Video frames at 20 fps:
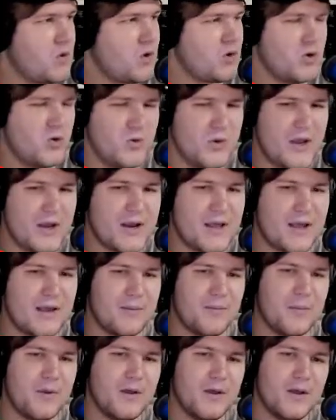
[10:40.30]
You get
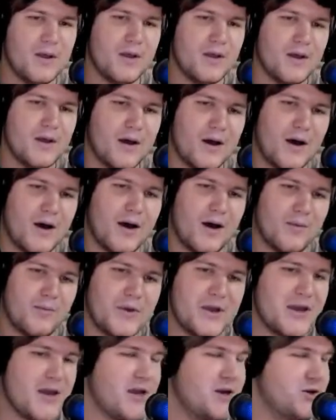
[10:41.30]
him uh,
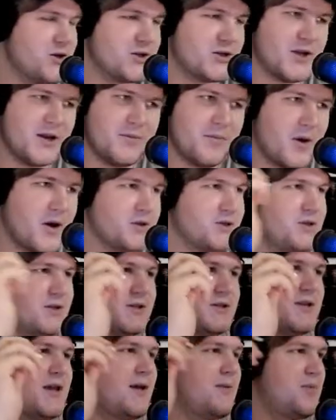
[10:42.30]
being interested in much in
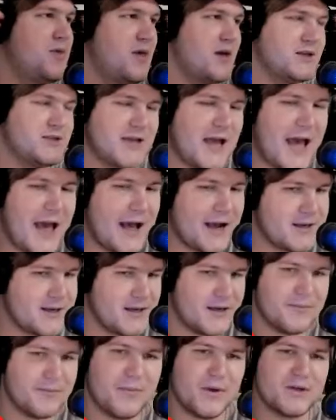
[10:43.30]
the same things,
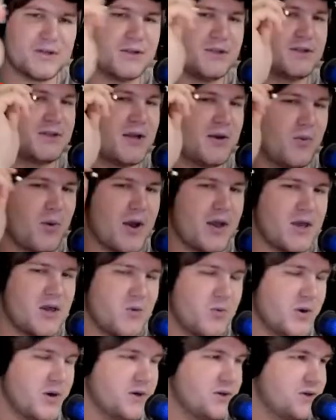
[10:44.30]
acting in much of the same way. He
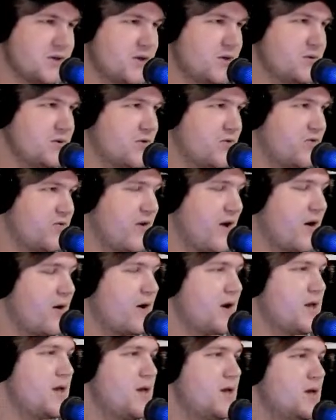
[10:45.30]
was he was a
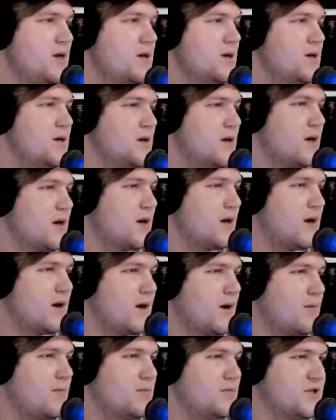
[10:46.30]
very
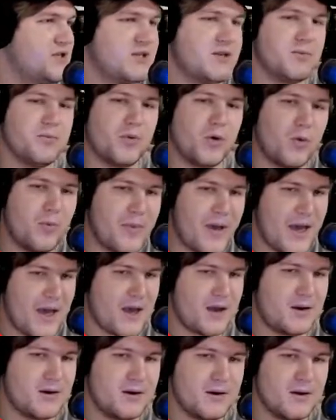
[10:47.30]
um, simple
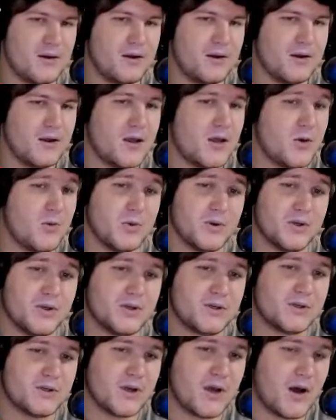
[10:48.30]
man. He
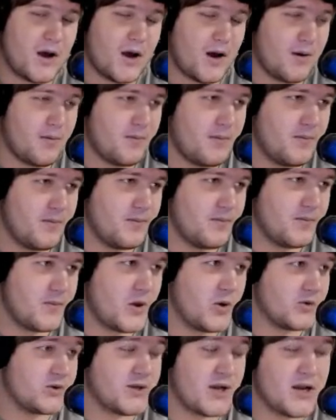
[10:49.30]
was um,
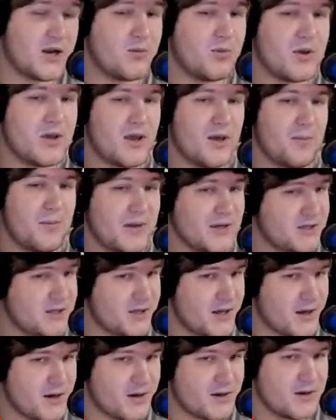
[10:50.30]
he was said to be a
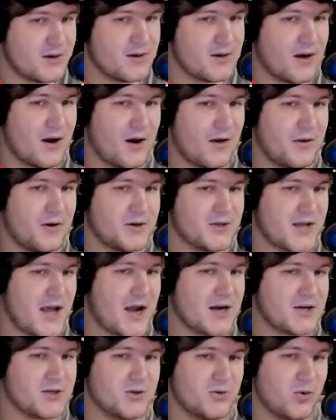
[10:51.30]
mystic. Uh, there's
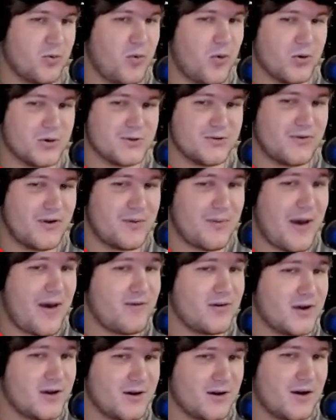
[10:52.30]
actually reports of him
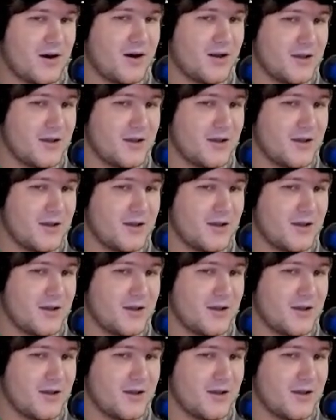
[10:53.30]
having uh,